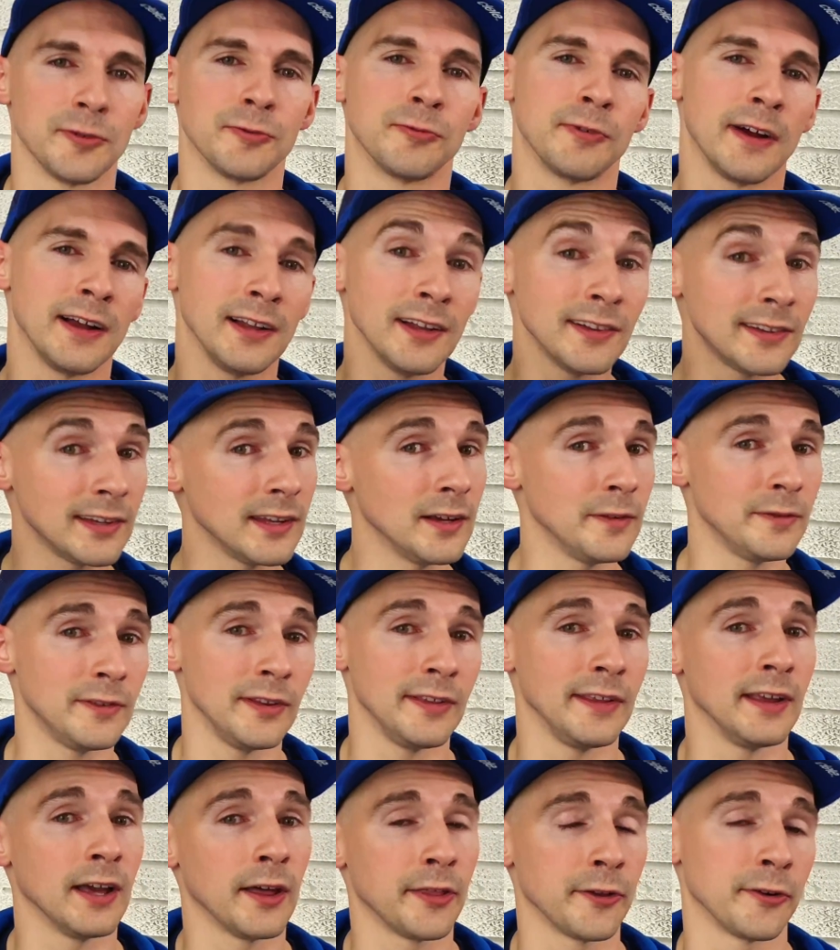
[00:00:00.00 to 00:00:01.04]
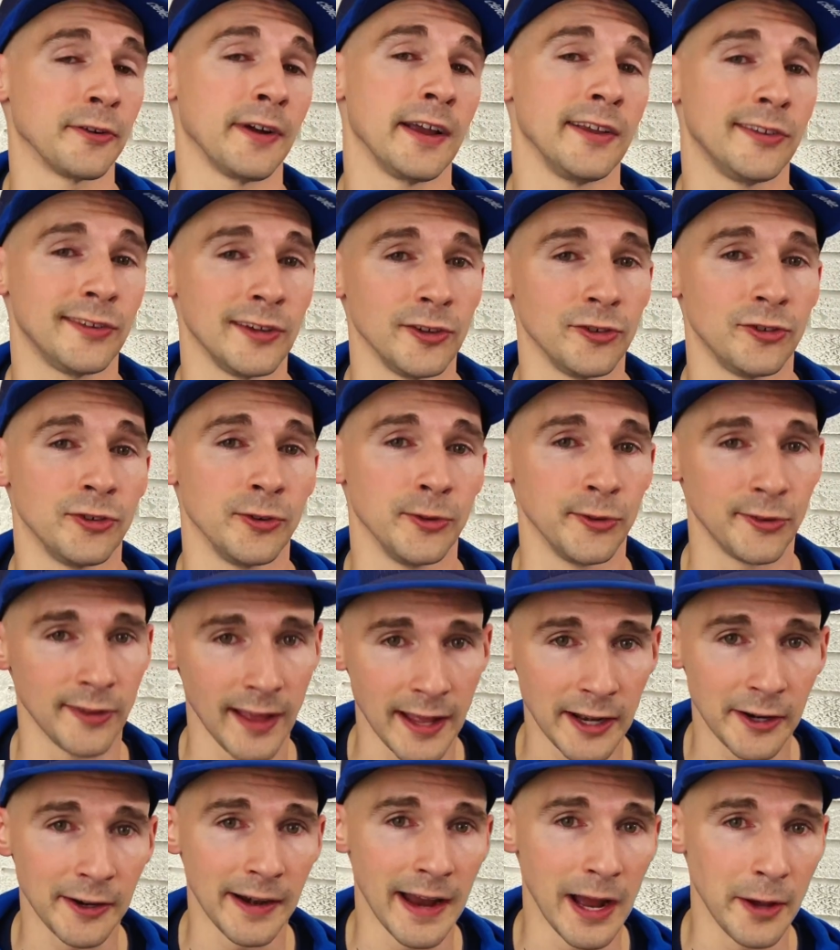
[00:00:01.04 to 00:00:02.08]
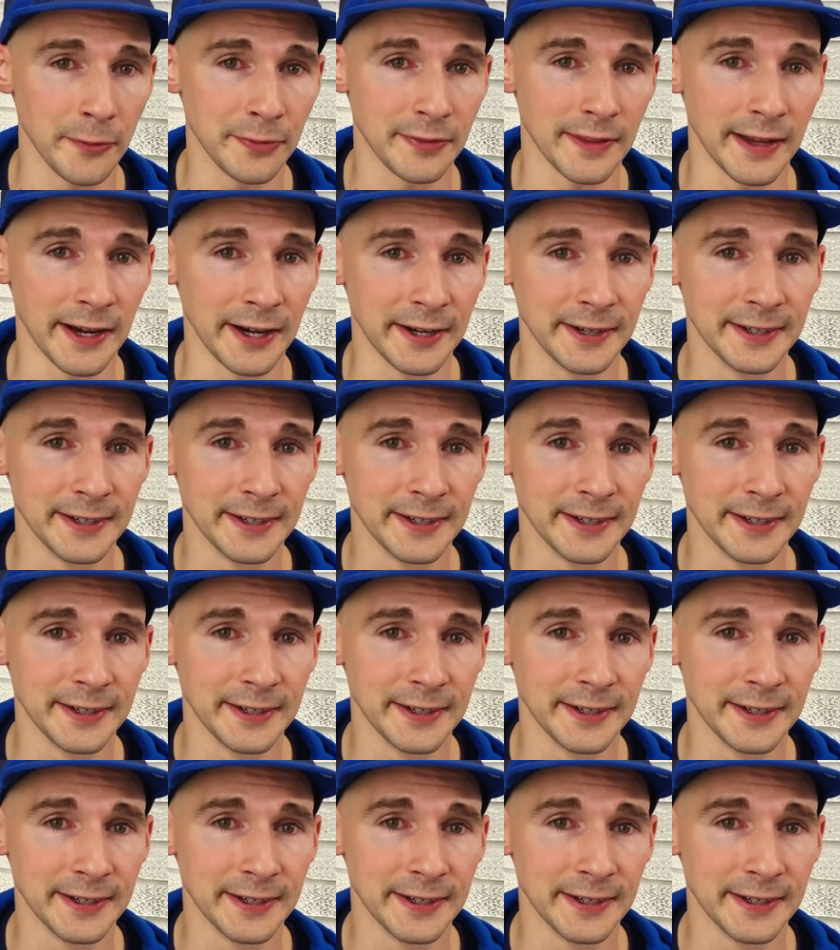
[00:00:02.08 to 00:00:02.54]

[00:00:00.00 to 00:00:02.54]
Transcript: relative to the other racing shoes that are out there.